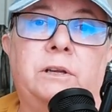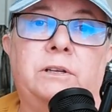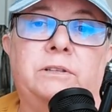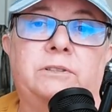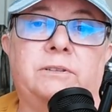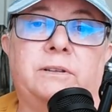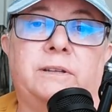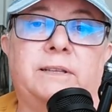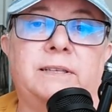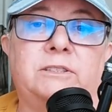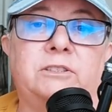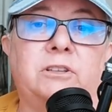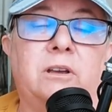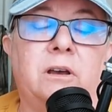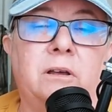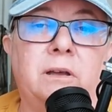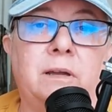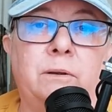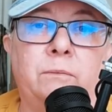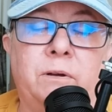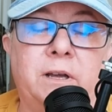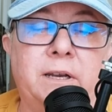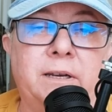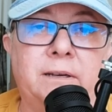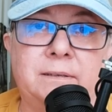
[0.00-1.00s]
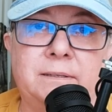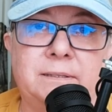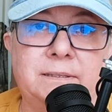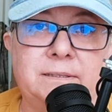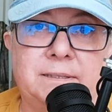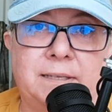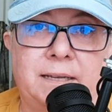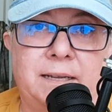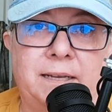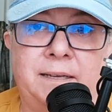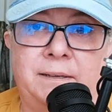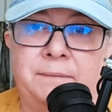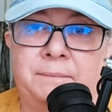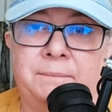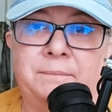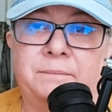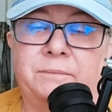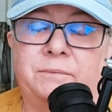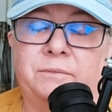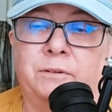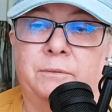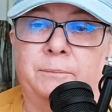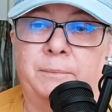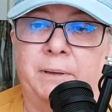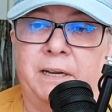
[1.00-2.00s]
So that's all I wanted to say
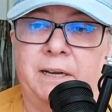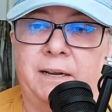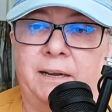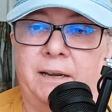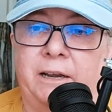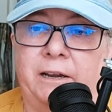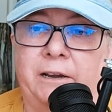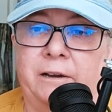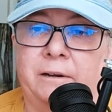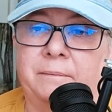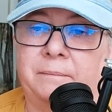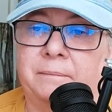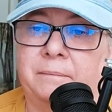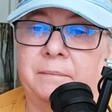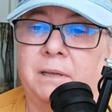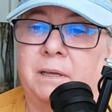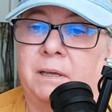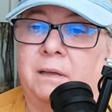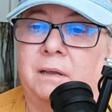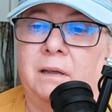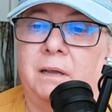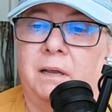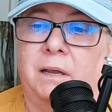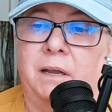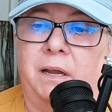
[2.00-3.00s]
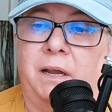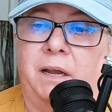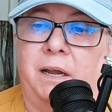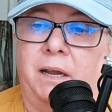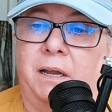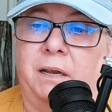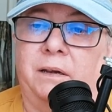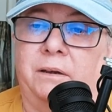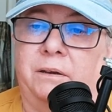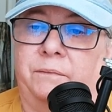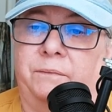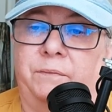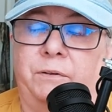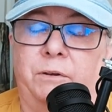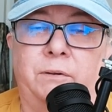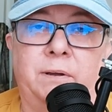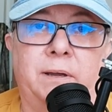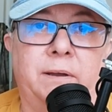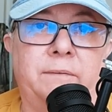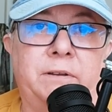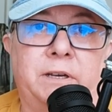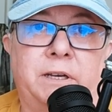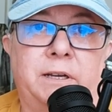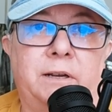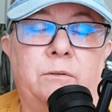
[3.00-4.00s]
for Medicare. And if you
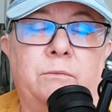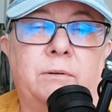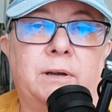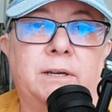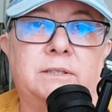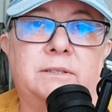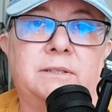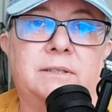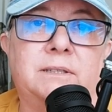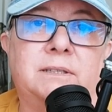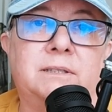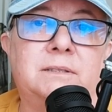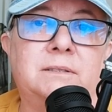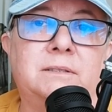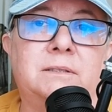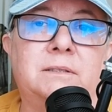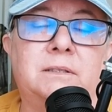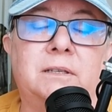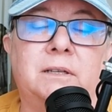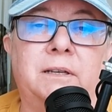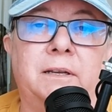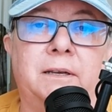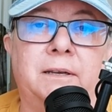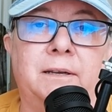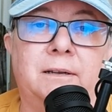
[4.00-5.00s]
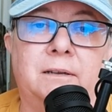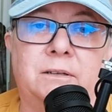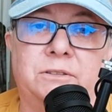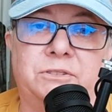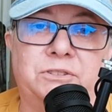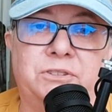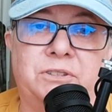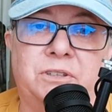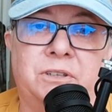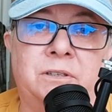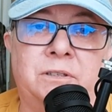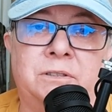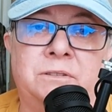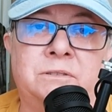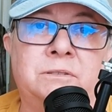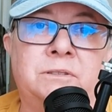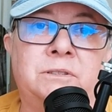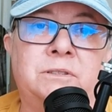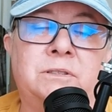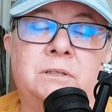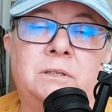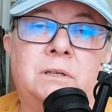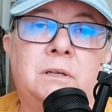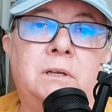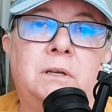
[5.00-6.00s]
have any questions, any
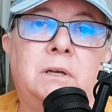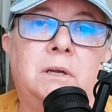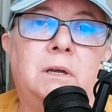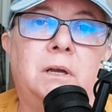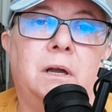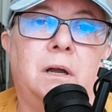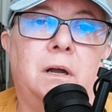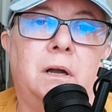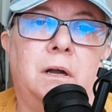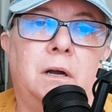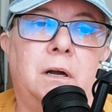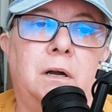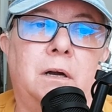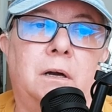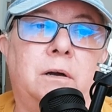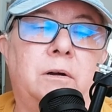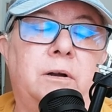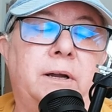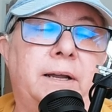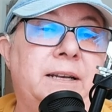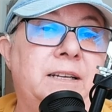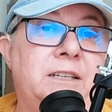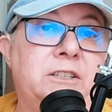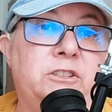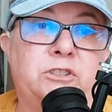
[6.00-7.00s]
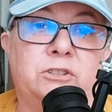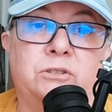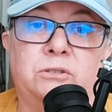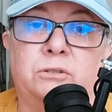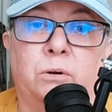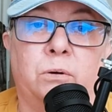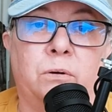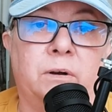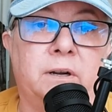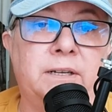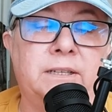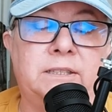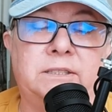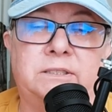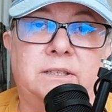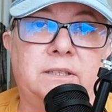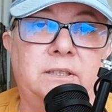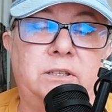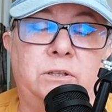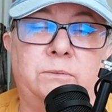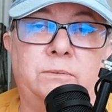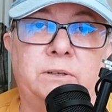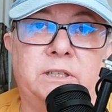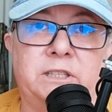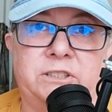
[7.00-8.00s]
concerns, any stories that
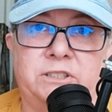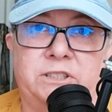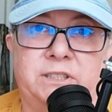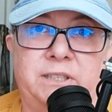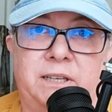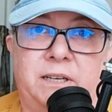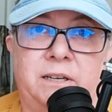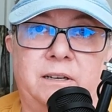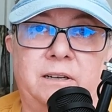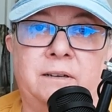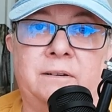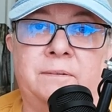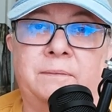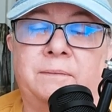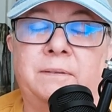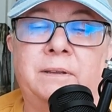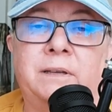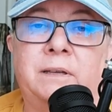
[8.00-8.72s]
you want to share,